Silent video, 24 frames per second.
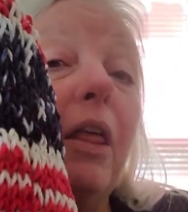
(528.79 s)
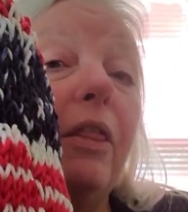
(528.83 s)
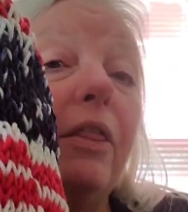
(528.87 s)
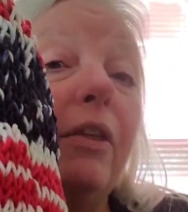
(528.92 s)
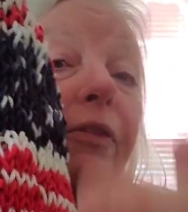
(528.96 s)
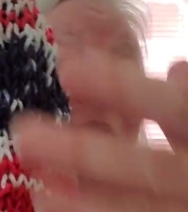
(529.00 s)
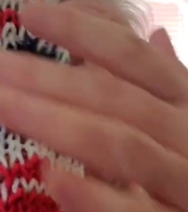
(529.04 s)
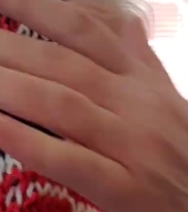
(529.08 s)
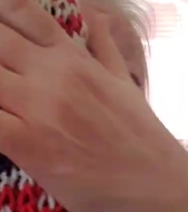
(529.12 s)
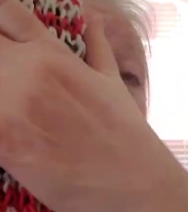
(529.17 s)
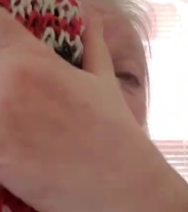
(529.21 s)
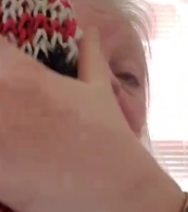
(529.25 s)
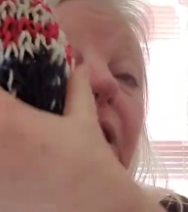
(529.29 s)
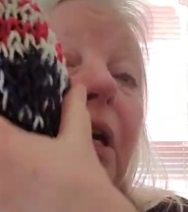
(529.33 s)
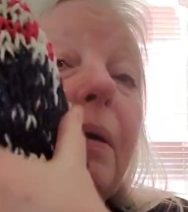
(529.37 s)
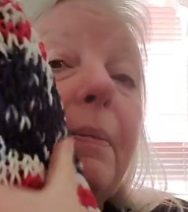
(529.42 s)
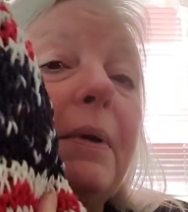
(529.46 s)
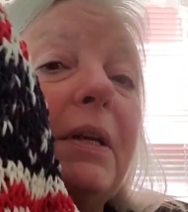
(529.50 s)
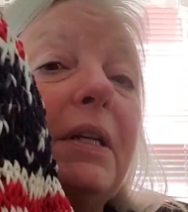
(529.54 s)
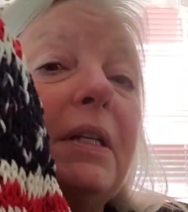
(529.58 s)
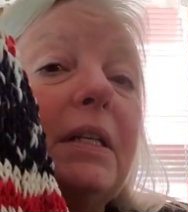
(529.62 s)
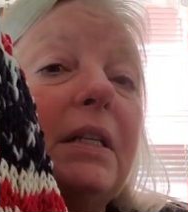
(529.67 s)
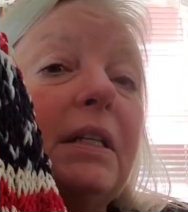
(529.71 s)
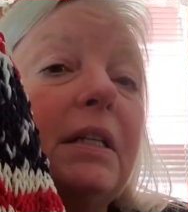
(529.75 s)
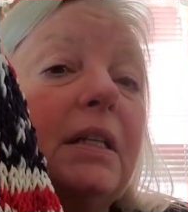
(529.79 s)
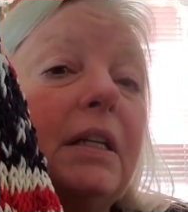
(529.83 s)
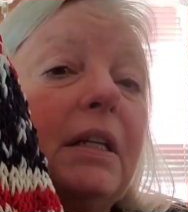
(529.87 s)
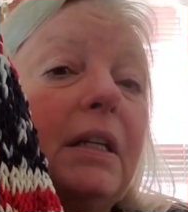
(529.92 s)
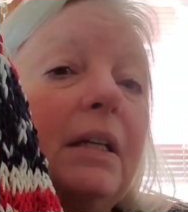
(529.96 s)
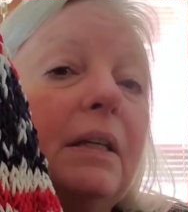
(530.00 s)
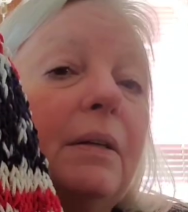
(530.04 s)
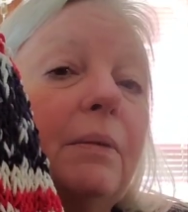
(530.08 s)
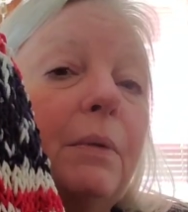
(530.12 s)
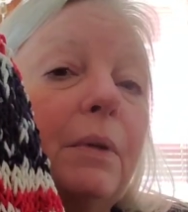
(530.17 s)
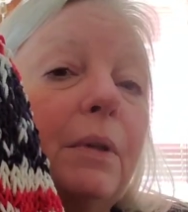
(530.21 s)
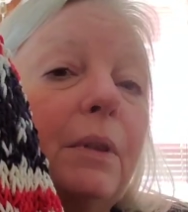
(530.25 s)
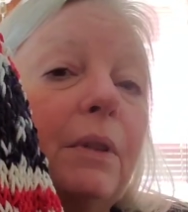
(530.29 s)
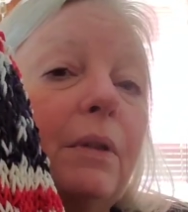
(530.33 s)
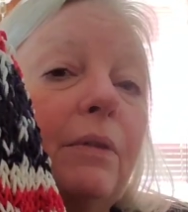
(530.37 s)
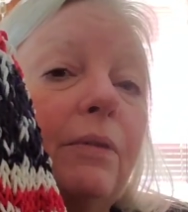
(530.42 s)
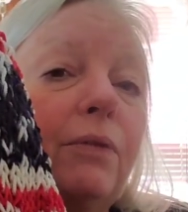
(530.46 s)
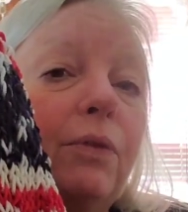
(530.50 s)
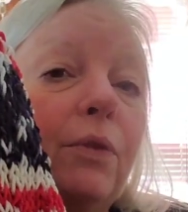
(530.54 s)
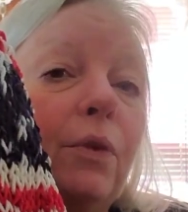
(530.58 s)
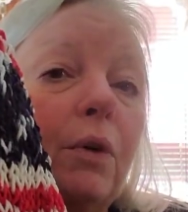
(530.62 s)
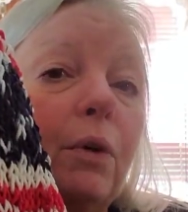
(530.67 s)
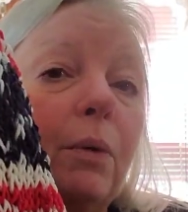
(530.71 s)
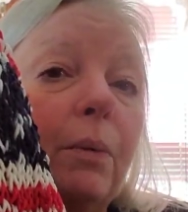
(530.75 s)
The first time I did it with the
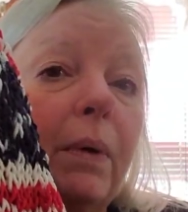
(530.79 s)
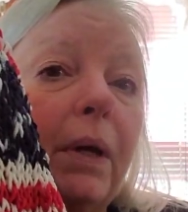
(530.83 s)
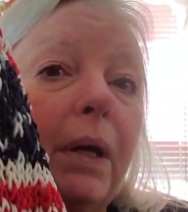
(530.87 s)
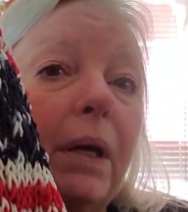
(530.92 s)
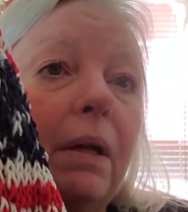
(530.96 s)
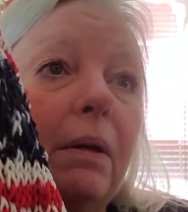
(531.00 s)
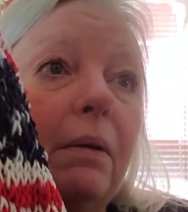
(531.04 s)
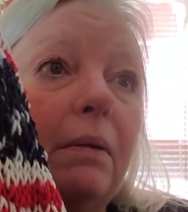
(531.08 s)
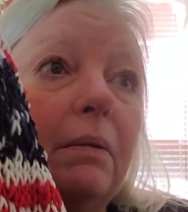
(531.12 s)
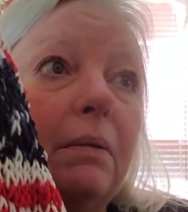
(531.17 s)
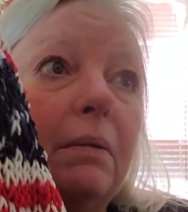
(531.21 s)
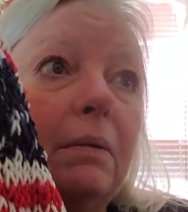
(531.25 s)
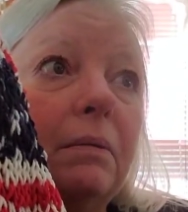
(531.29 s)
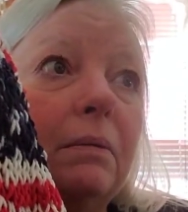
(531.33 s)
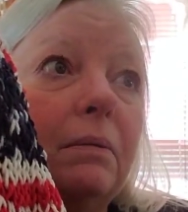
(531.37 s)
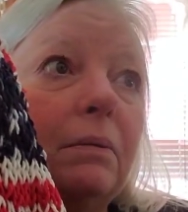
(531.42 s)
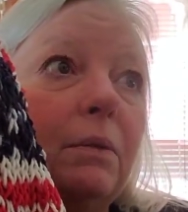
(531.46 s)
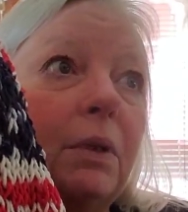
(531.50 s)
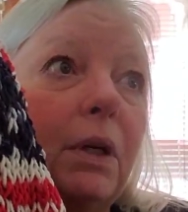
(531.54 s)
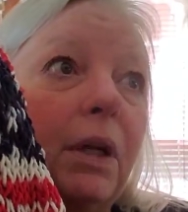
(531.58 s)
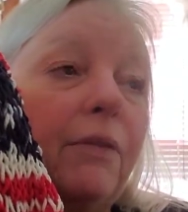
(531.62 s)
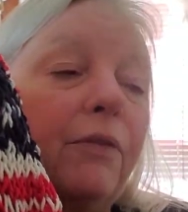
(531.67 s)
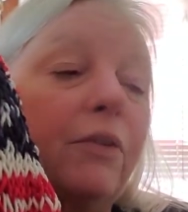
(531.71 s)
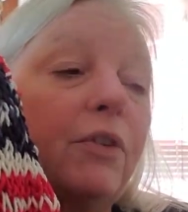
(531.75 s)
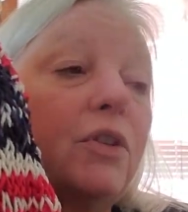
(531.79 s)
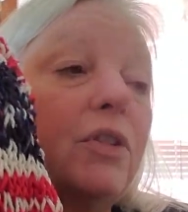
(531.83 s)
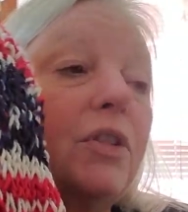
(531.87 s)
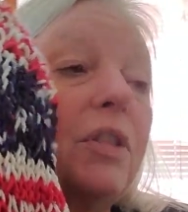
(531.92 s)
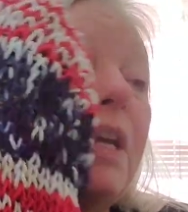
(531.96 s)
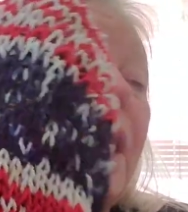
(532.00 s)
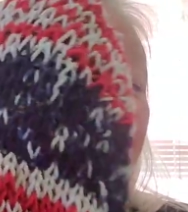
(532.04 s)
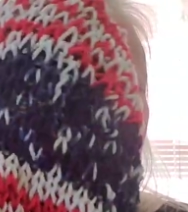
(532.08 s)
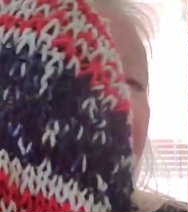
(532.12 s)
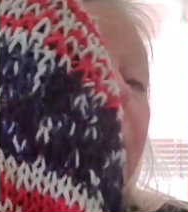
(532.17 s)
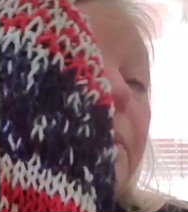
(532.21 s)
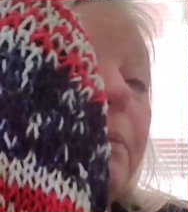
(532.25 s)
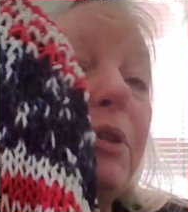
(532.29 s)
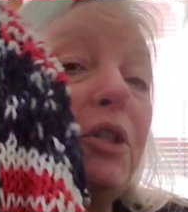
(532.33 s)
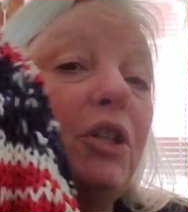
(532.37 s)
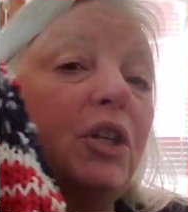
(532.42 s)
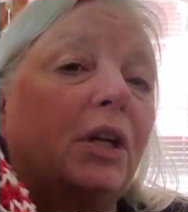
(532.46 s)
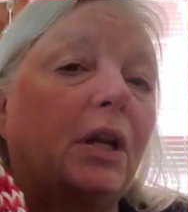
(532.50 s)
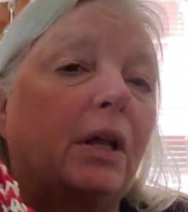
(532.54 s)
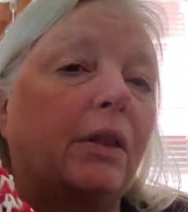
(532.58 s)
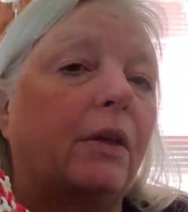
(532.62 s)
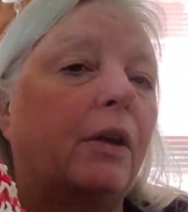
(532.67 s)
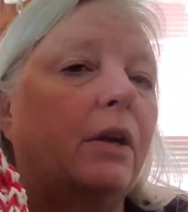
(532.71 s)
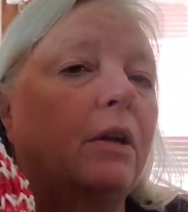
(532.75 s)
four-weight, when I first got the
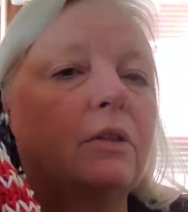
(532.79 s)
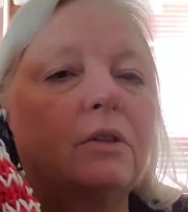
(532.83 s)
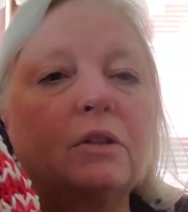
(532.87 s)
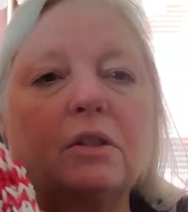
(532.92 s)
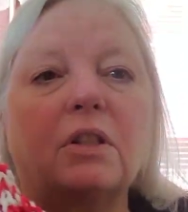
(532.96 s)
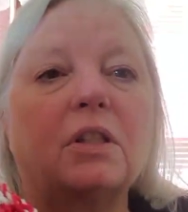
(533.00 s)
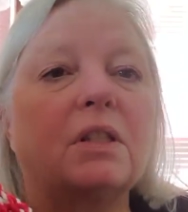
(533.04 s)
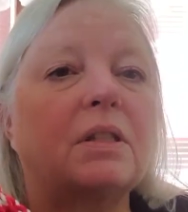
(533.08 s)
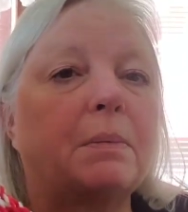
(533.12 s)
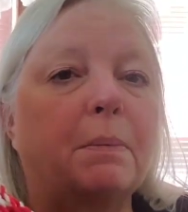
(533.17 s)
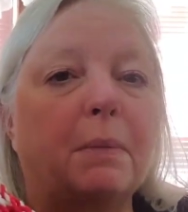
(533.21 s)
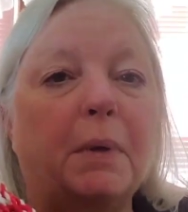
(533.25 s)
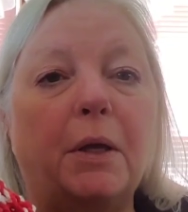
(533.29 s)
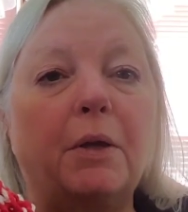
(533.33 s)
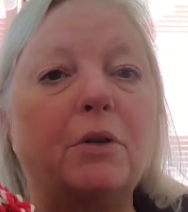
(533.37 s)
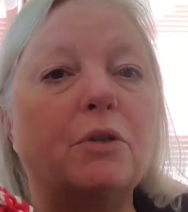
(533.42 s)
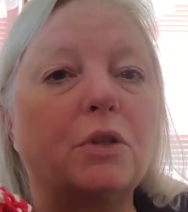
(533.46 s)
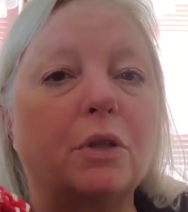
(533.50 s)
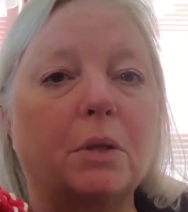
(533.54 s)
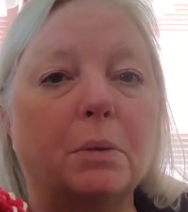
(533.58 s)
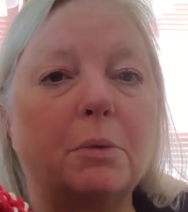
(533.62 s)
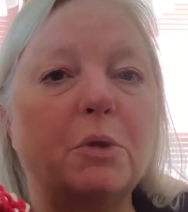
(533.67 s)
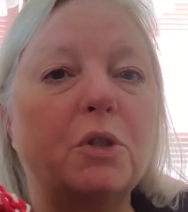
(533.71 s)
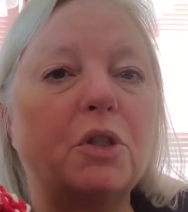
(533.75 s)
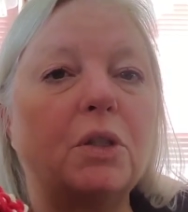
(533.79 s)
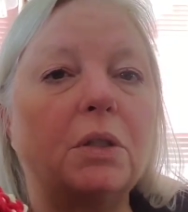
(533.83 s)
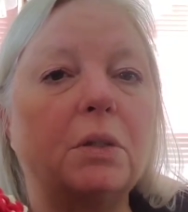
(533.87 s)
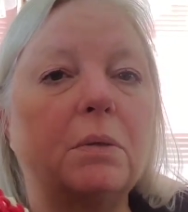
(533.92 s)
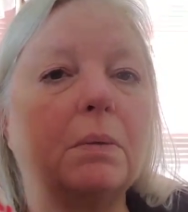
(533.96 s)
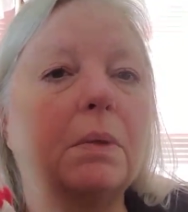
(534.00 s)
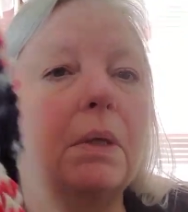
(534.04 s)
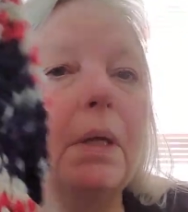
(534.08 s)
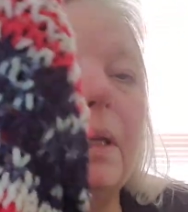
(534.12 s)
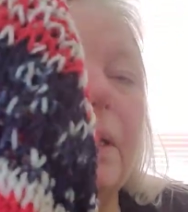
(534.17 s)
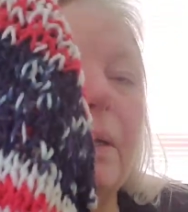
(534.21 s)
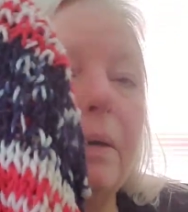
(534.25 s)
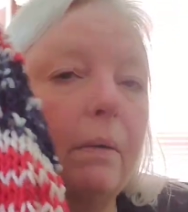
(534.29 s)
machine, I thought that's because I'm not using the machine right.